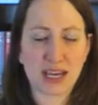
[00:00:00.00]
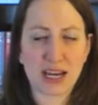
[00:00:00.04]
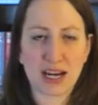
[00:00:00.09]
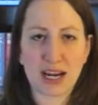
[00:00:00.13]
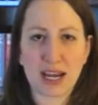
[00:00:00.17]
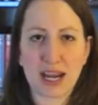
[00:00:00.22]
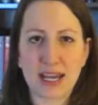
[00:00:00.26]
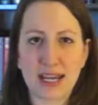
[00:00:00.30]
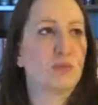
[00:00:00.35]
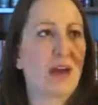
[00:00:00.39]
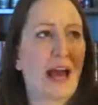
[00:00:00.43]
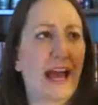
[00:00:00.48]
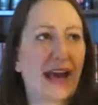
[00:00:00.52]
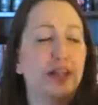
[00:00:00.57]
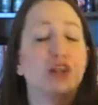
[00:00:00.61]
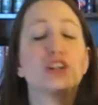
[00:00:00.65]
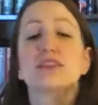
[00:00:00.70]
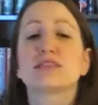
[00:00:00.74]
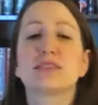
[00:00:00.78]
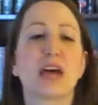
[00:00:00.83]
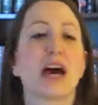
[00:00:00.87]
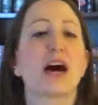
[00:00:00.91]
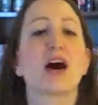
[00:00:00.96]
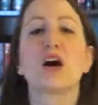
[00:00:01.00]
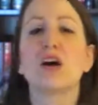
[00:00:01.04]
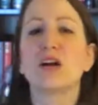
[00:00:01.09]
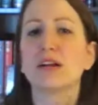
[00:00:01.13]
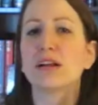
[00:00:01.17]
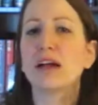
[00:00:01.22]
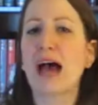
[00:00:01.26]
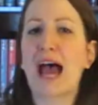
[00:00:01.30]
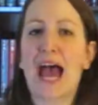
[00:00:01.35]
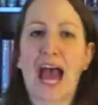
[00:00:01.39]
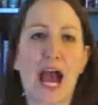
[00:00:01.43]
and I could
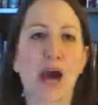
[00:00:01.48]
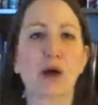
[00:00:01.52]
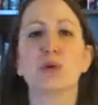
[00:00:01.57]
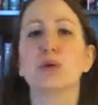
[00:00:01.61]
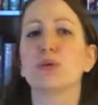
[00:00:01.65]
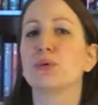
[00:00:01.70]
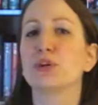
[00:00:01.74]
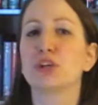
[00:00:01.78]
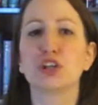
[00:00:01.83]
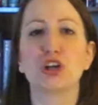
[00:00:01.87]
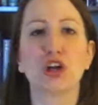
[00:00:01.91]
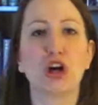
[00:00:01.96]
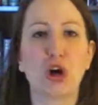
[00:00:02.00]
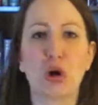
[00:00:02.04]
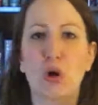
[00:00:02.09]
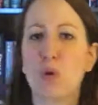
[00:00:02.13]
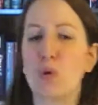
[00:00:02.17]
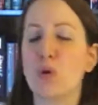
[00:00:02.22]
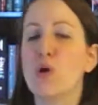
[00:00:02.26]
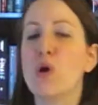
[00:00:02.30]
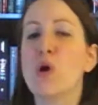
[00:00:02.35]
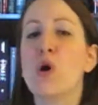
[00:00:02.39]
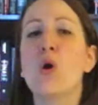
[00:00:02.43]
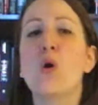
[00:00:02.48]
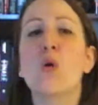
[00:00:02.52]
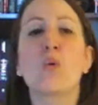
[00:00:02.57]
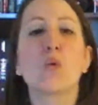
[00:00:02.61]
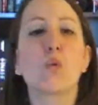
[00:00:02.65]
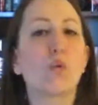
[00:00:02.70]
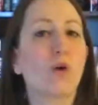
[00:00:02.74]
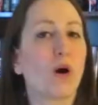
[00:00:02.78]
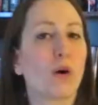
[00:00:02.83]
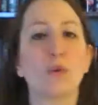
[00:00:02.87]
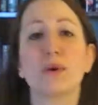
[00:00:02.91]
tell how it would go,
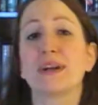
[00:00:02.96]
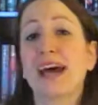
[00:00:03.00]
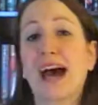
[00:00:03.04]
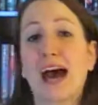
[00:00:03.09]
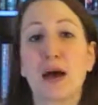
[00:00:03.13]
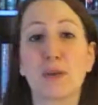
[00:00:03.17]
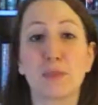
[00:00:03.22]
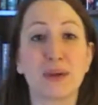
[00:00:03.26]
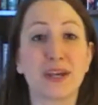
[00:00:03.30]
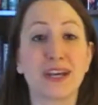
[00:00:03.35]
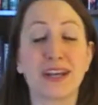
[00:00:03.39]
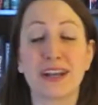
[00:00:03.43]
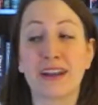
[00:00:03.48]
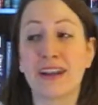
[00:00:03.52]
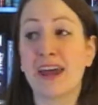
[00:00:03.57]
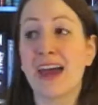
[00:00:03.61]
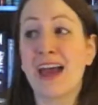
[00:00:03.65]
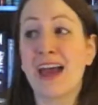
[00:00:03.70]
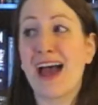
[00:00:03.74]
what would happen.